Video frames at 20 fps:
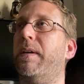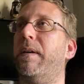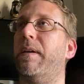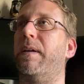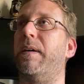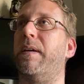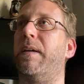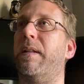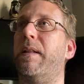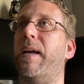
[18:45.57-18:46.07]

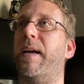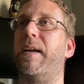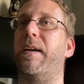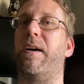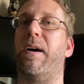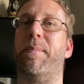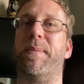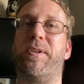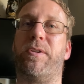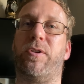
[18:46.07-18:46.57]
Like,
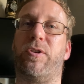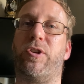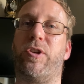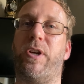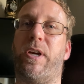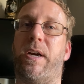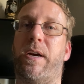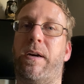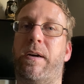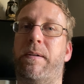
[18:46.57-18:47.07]
comment, or
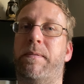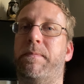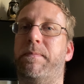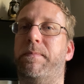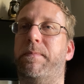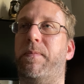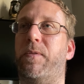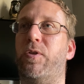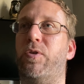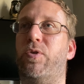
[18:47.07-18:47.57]
share.
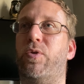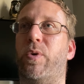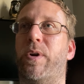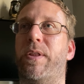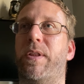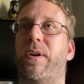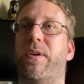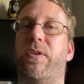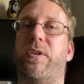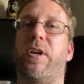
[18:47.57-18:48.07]
Join
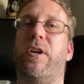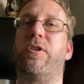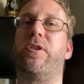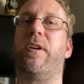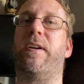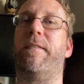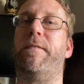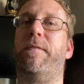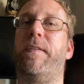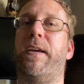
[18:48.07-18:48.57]
the discussion
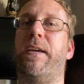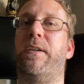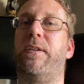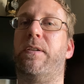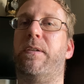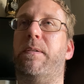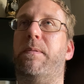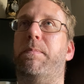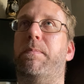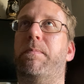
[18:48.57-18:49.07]
on
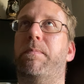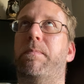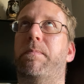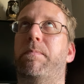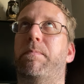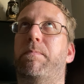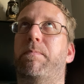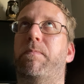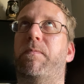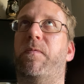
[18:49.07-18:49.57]

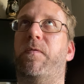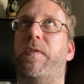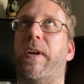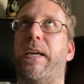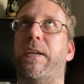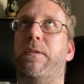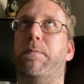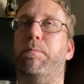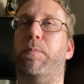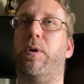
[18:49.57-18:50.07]

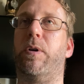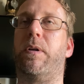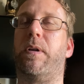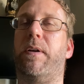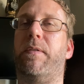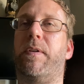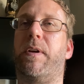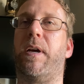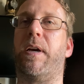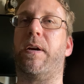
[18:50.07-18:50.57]
Facebook.
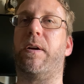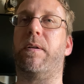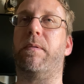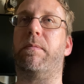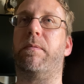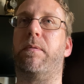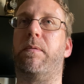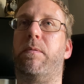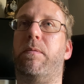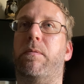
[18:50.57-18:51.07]
I've got a
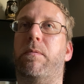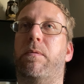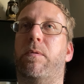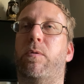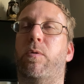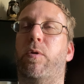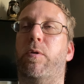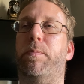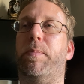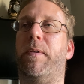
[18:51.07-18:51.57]

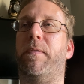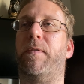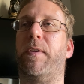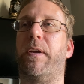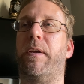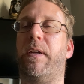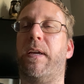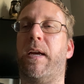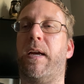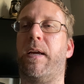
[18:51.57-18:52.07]
group on
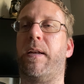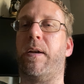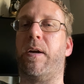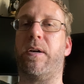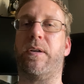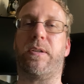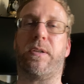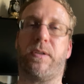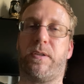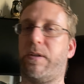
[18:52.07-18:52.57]
Facebook. Yeah,
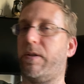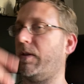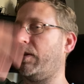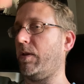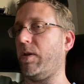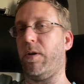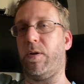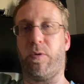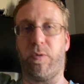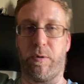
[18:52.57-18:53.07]

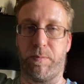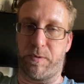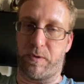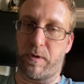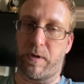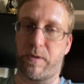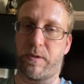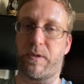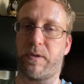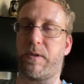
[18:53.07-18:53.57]
the group's
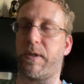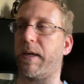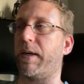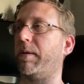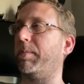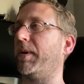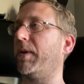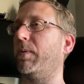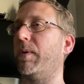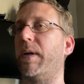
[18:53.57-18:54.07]

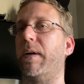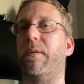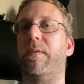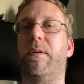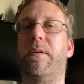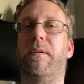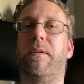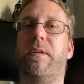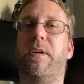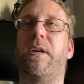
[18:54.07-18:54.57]
Narcissectomy,
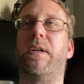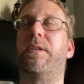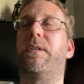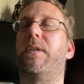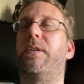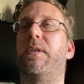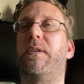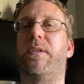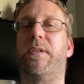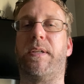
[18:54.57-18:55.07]
whatever.
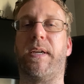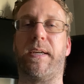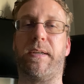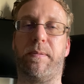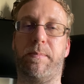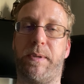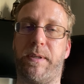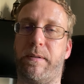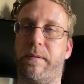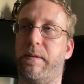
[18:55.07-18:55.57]

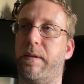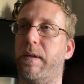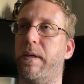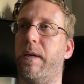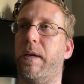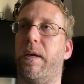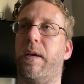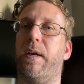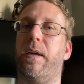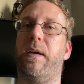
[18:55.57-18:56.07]
Narcissistectomy.
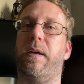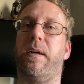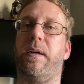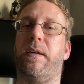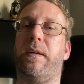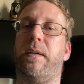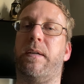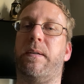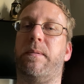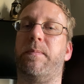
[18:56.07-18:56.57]

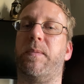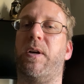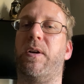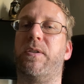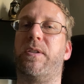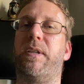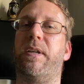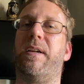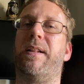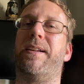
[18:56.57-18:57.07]
I'll
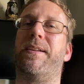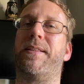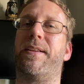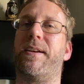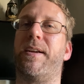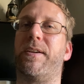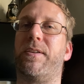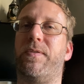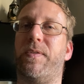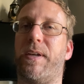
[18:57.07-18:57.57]
see y'all on the
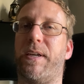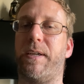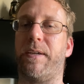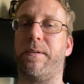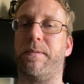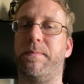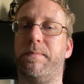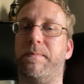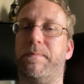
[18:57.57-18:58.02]
next video.